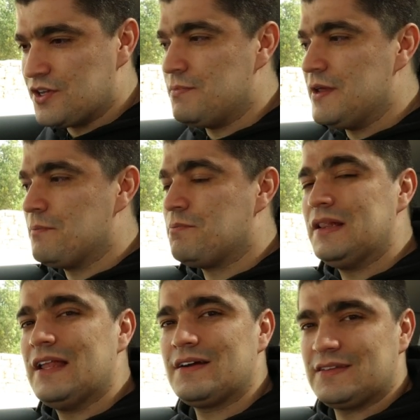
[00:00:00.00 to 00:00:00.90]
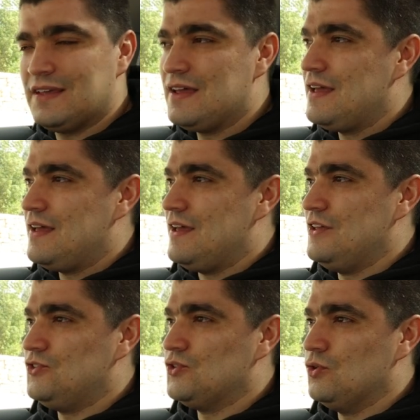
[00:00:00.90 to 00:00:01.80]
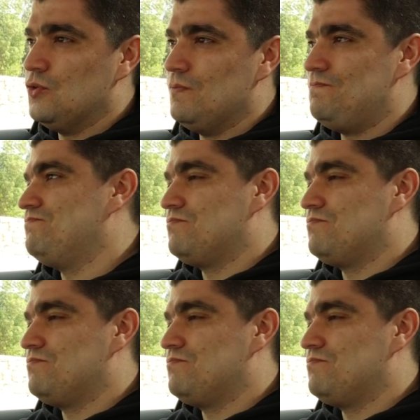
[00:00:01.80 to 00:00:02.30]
They're being plugged into